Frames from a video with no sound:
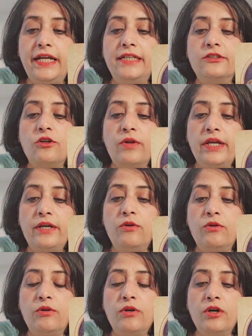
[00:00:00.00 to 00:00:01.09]
or
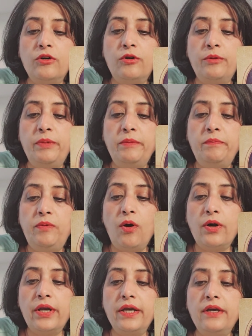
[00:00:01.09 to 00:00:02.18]
ego could be
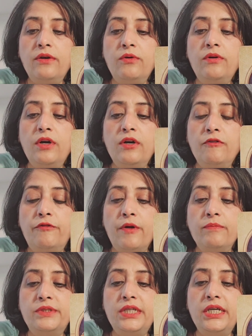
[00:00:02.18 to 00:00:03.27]
blocking you
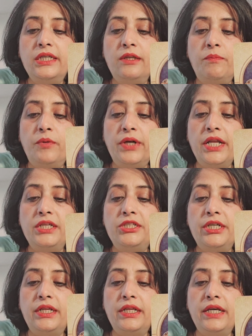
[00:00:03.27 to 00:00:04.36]
from seeing the
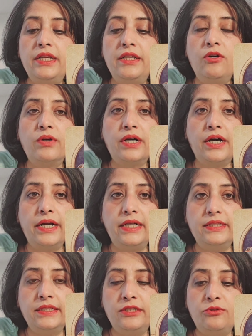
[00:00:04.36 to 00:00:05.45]
potential in your current
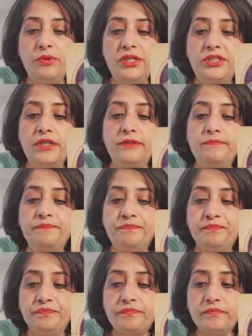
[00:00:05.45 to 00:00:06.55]
situation?
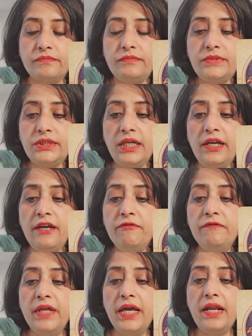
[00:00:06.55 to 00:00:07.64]
If
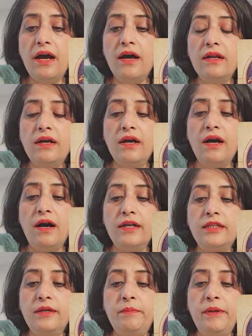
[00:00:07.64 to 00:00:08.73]
there are
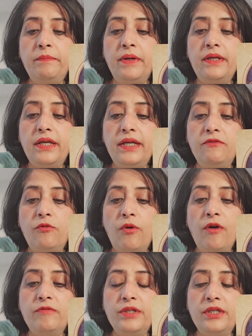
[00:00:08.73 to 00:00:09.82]
other people
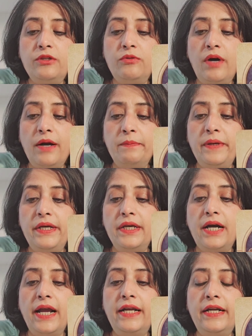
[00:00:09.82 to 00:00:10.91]
involved, you are being
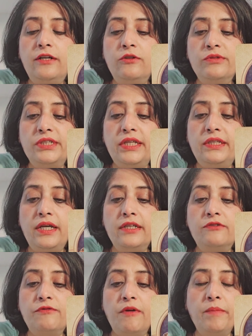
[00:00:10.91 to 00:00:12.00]
guided to see
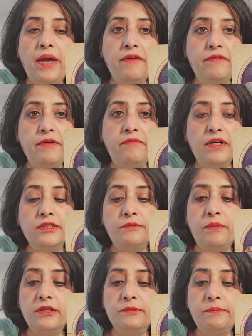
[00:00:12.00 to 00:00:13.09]
things from everyone's
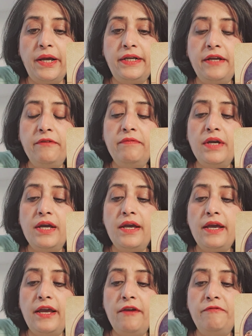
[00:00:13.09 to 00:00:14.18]
perspective.
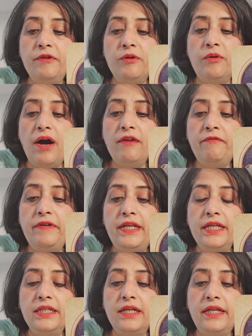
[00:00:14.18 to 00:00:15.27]
If you are
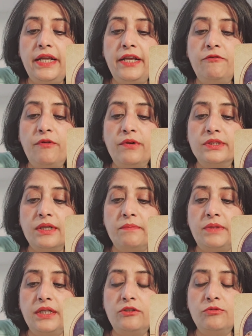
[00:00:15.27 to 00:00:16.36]
feeling the need for
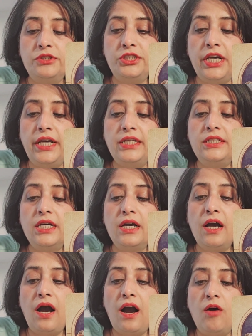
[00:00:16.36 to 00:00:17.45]
something to change,
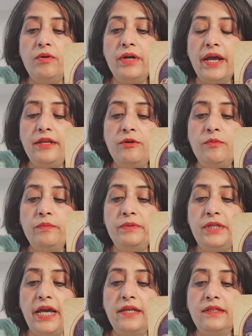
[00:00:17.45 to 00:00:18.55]
how can you
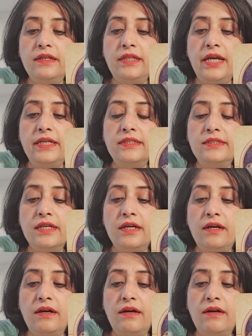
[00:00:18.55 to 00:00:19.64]
take the things
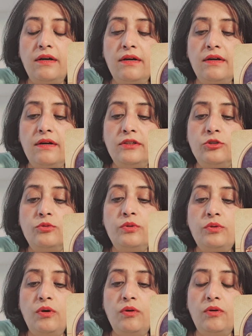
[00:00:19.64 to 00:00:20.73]

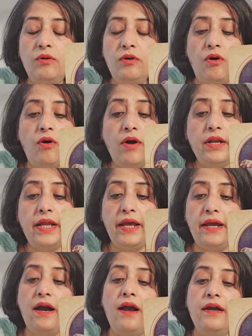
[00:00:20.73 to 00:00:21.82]
on
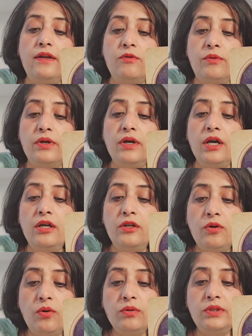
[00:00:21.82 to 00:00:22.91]
a higher road?
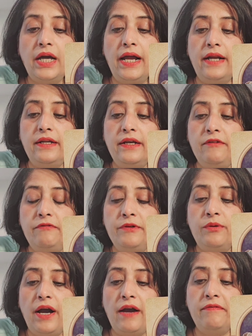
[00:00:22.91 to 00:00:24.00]
Know that if
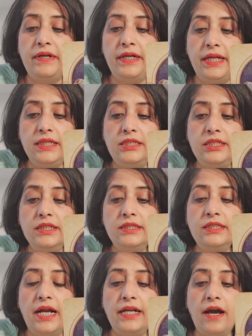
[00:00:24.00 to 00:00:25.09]
you have intentions
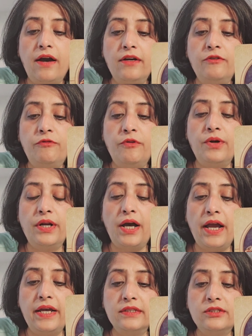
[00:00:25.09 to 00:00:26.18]
that aren't for
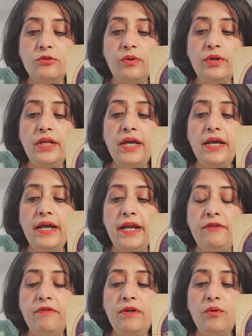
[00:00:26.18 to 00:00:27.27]
highest good,
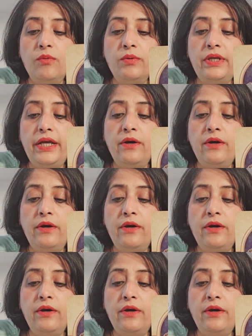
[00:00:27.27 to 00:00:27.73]
it will only